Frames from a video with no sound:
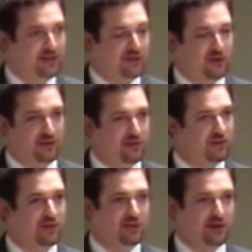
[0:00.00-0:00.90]
their
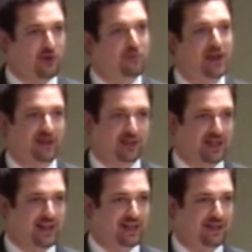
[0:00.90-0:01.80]
loan balance
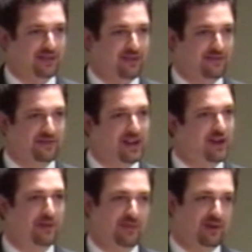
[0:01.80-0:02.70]
on it, their FIN
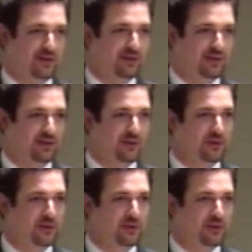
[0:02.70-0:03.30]
numbers,